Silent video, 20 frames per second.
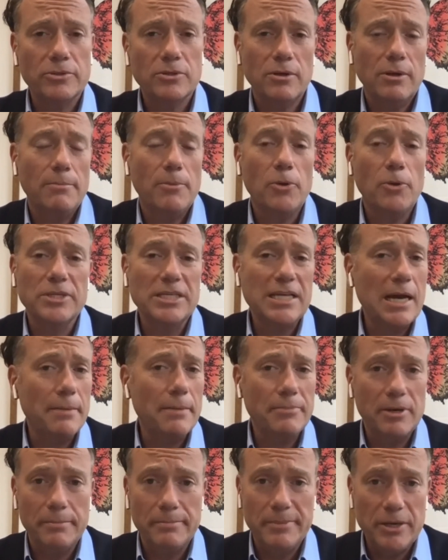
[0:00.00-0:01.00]
So I'm always
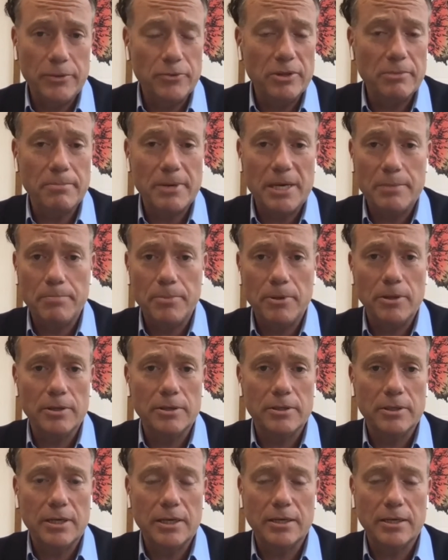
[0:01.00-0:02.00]
happy to meet with people
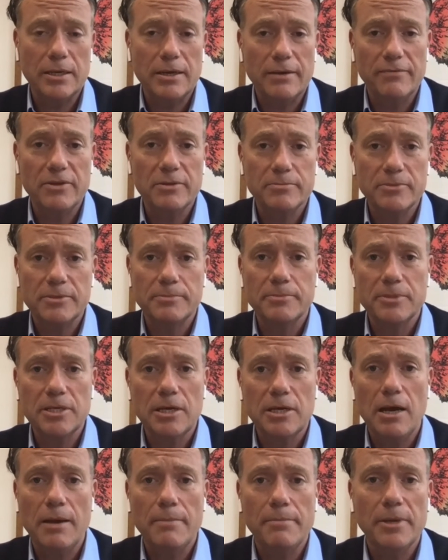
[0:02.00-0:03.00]
and give them some
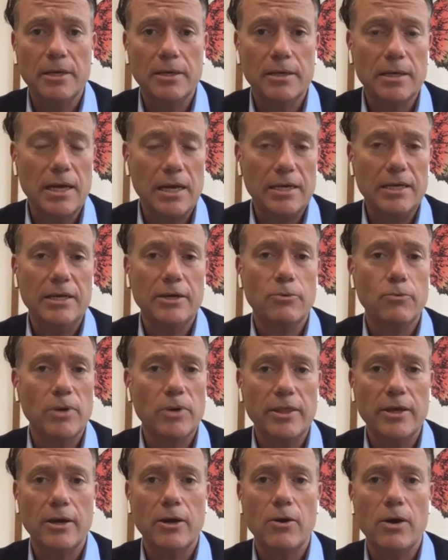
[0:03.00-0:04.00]
time and hear what
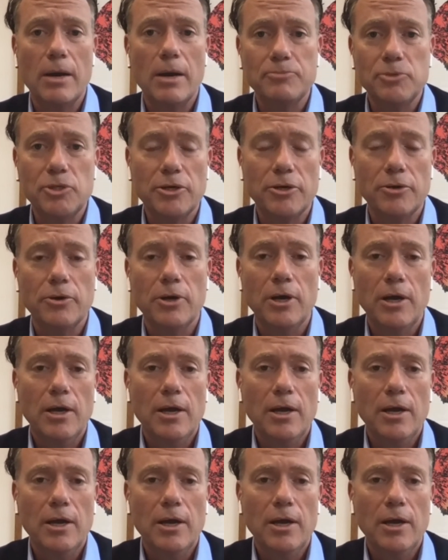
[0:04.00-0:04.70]
they're up to.